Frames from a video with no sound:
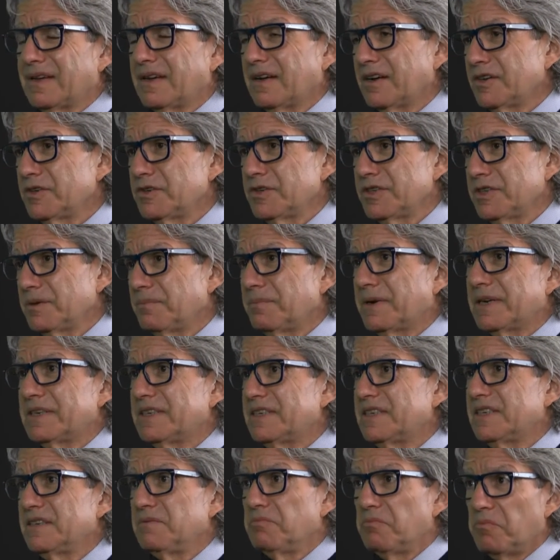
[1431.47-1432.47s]
countries that
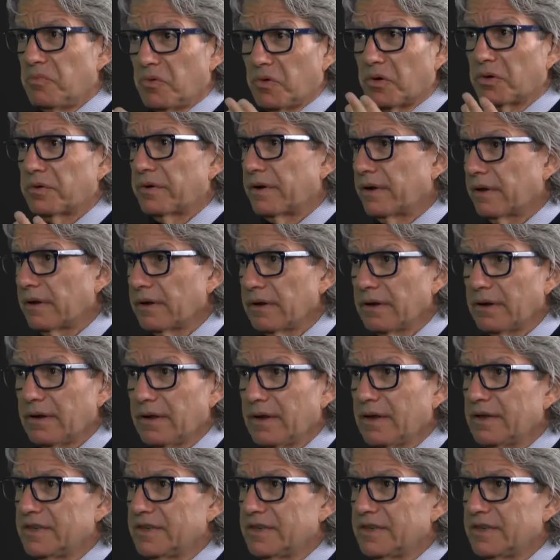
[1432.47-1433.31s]
might seem boring.